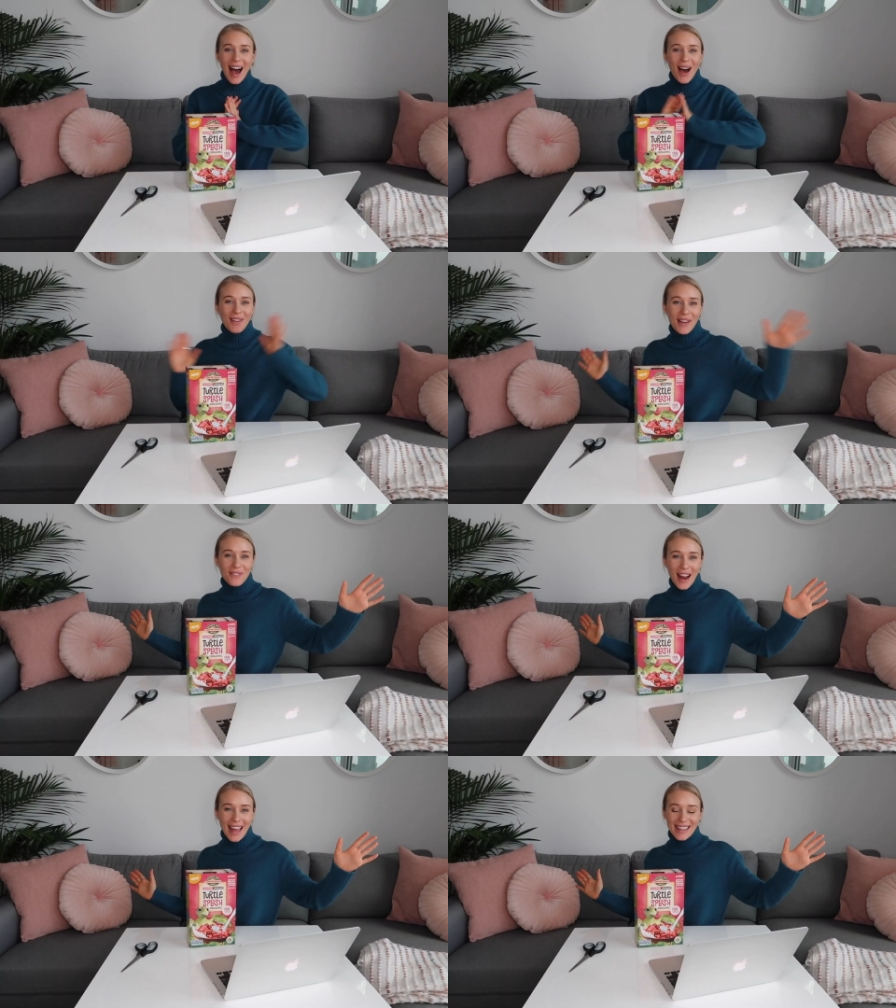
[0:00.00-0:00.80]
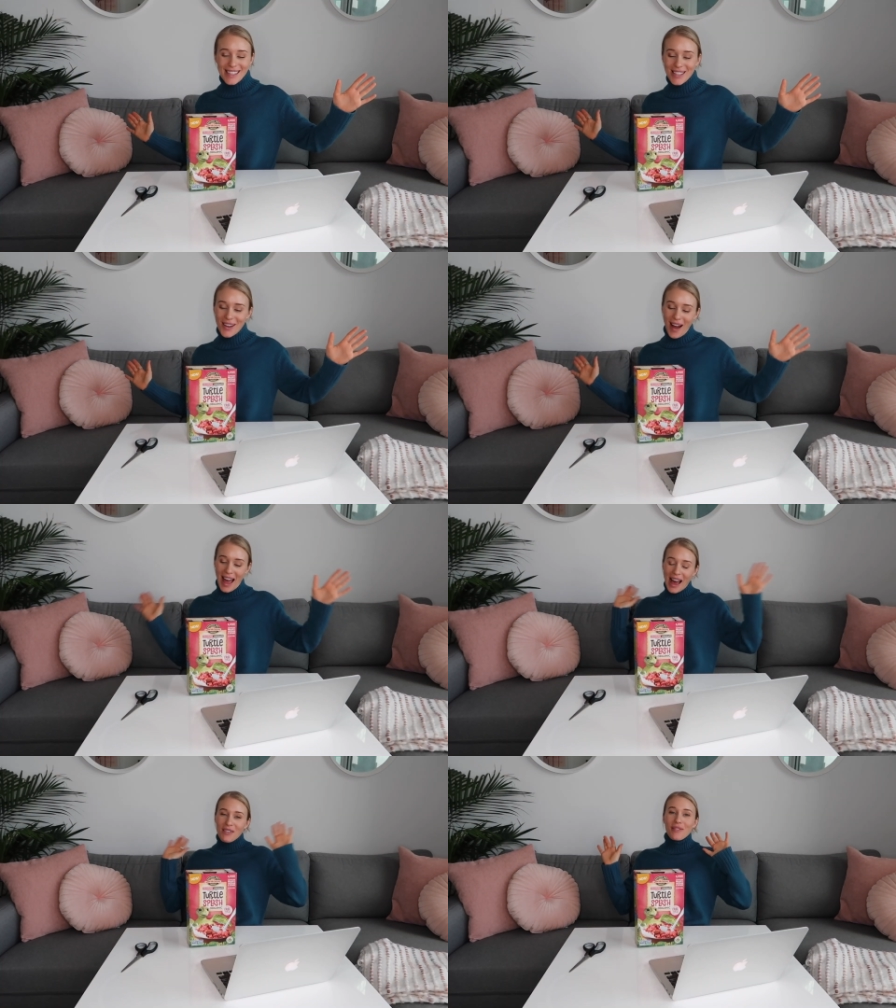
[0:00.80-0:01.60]
All right, friends, so I
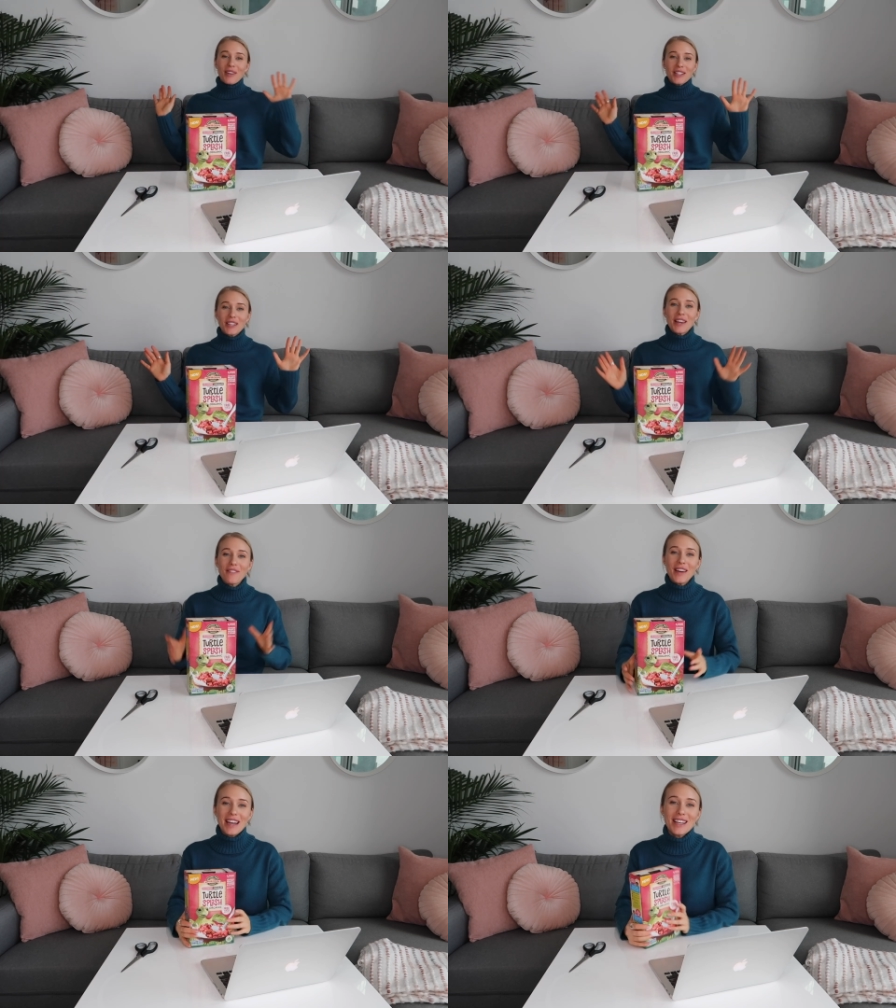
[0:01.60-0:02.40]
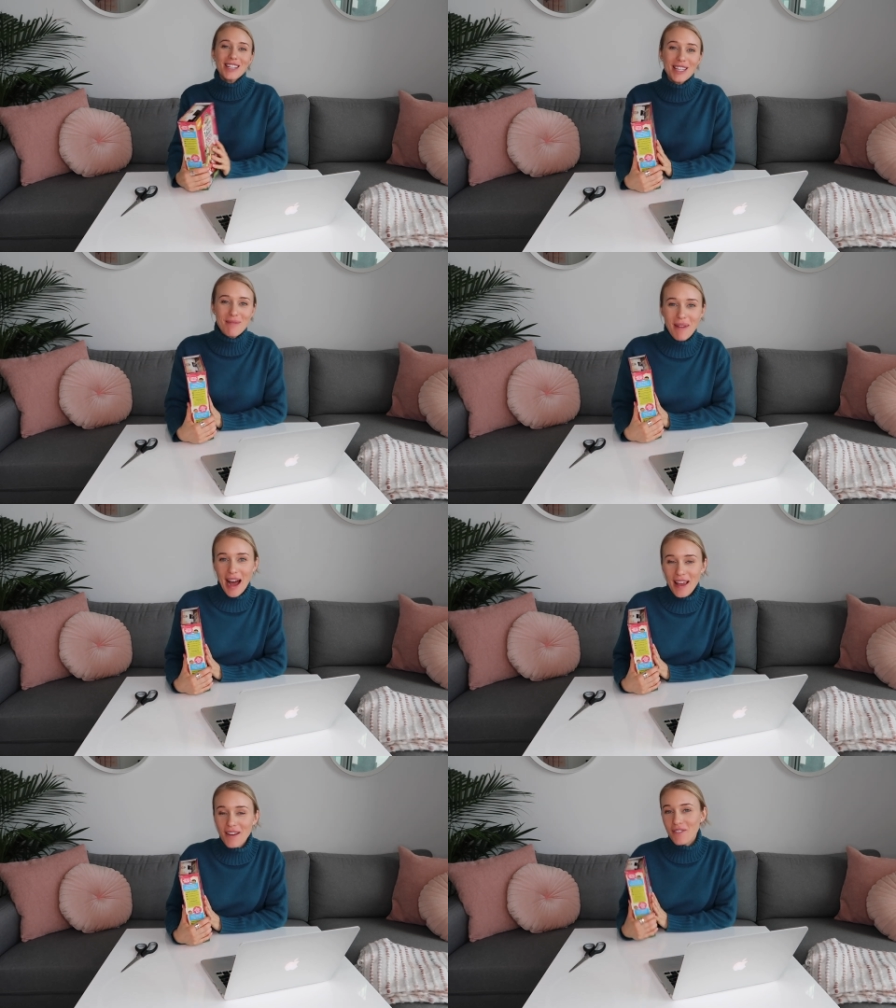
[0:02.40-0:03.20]
have officially finished
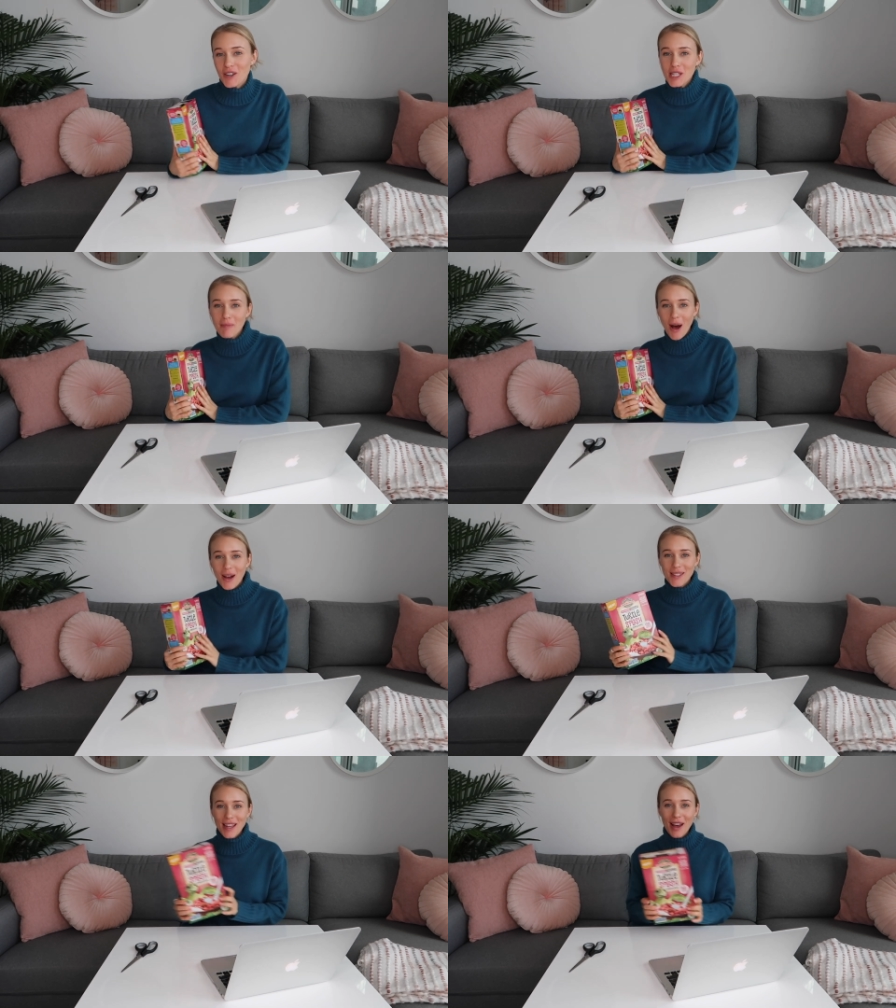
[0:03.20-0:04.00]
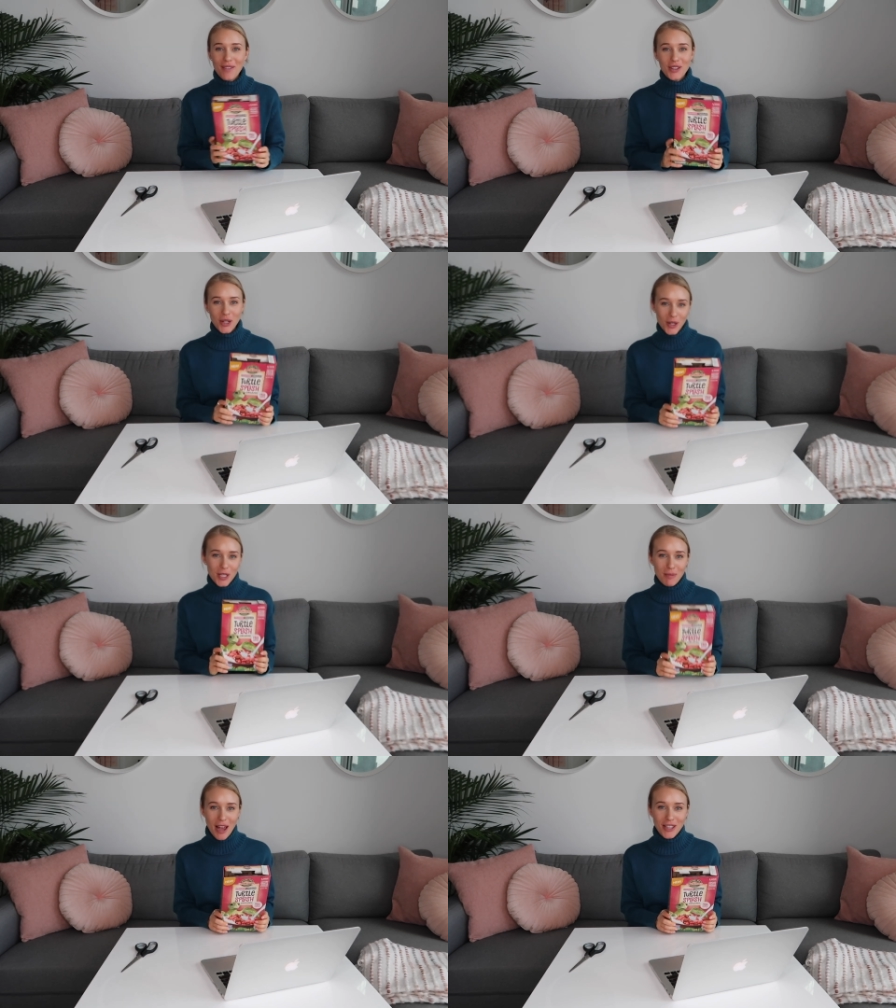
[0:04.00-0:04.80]
my first box of Turtle
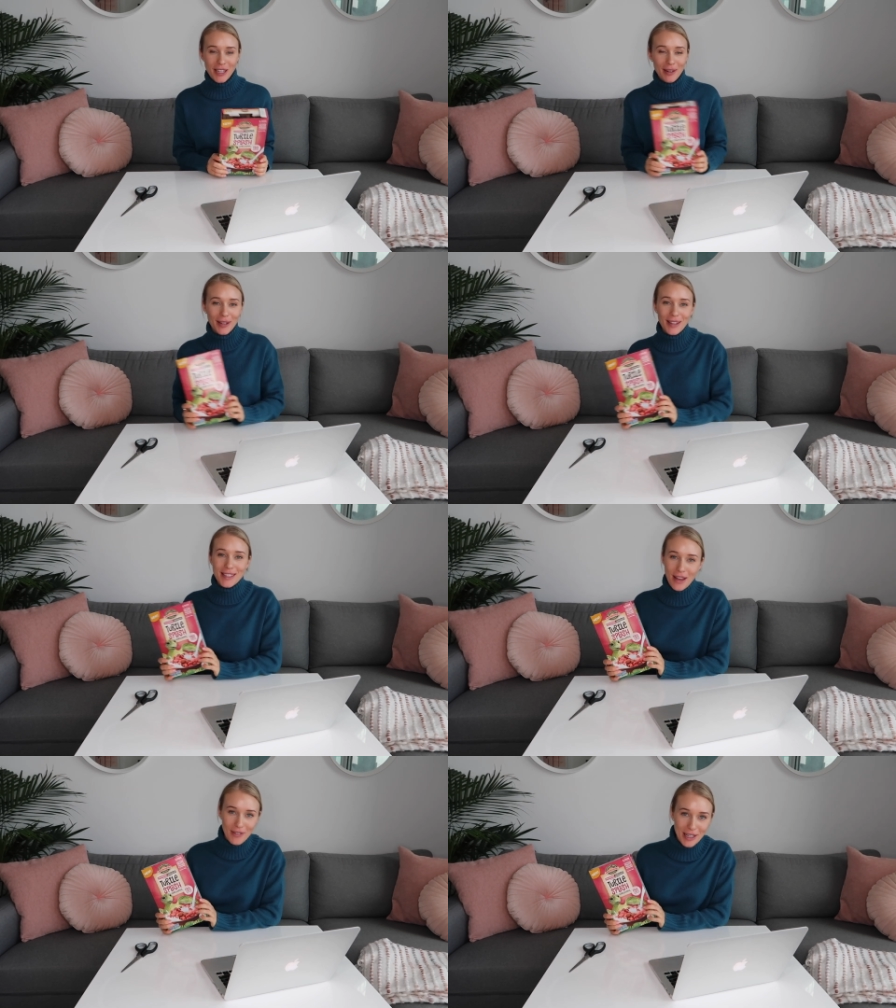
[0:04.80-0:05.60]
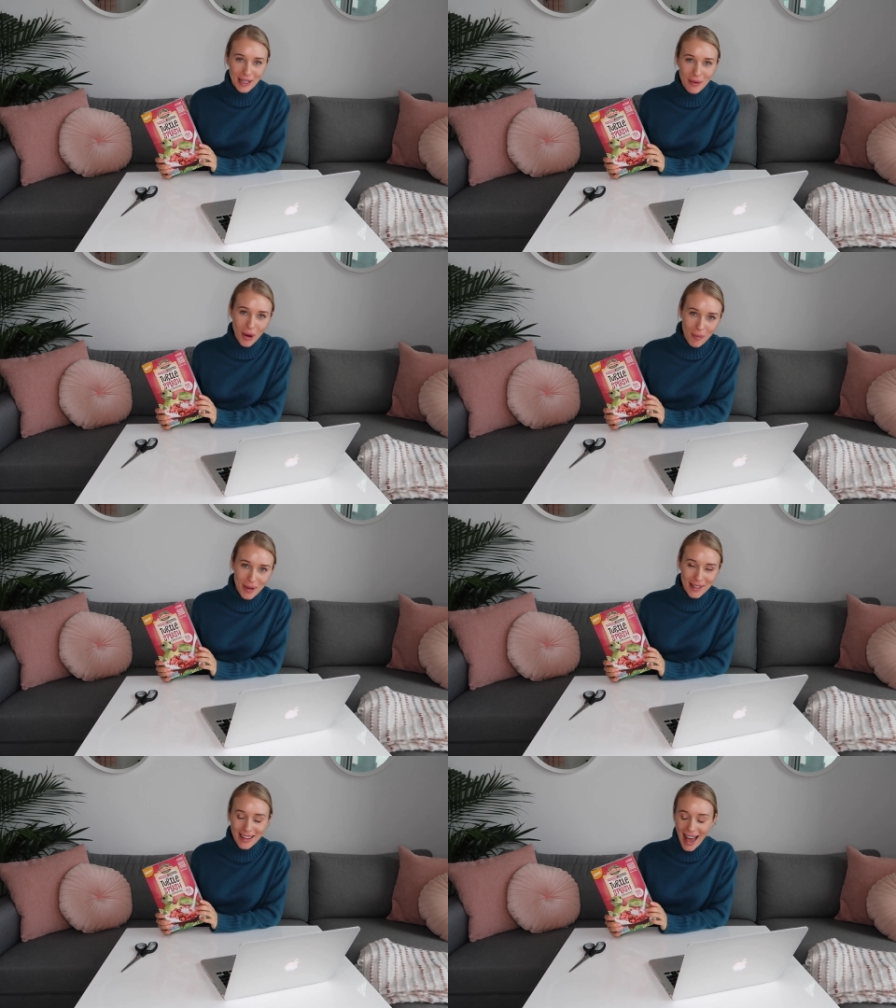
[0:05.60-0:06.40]
Splash cereal. It definitely won't be
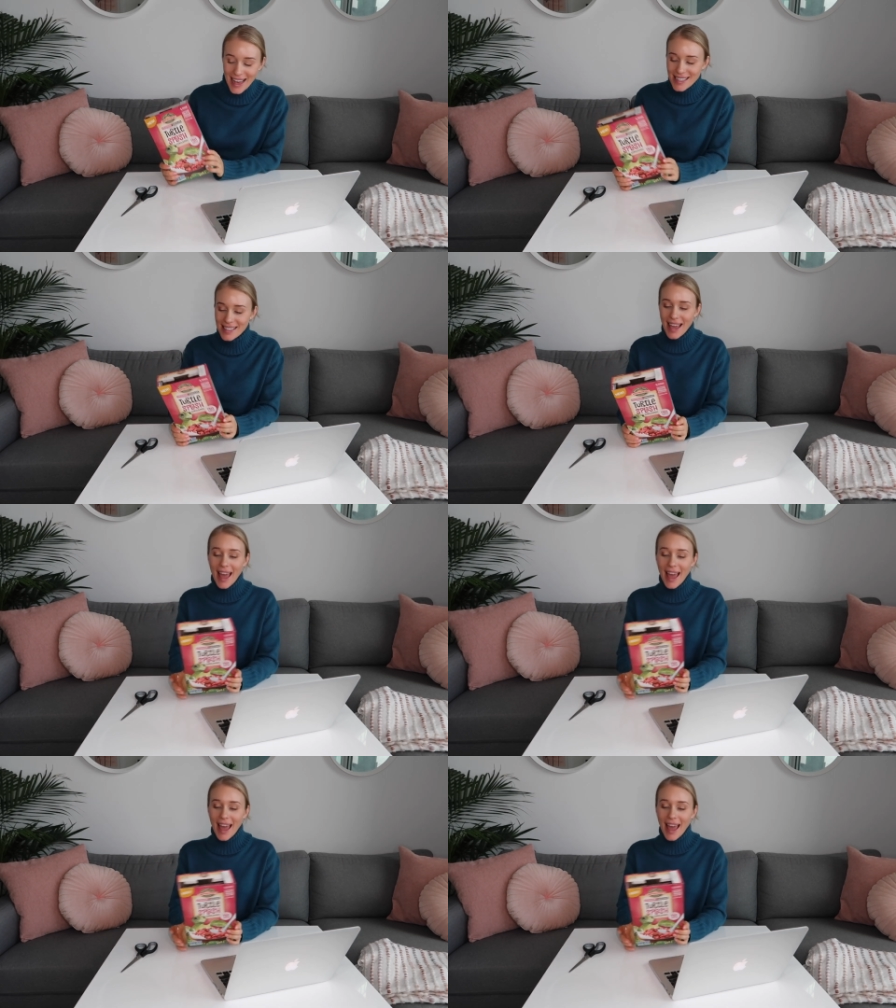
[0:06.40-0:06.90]
the last.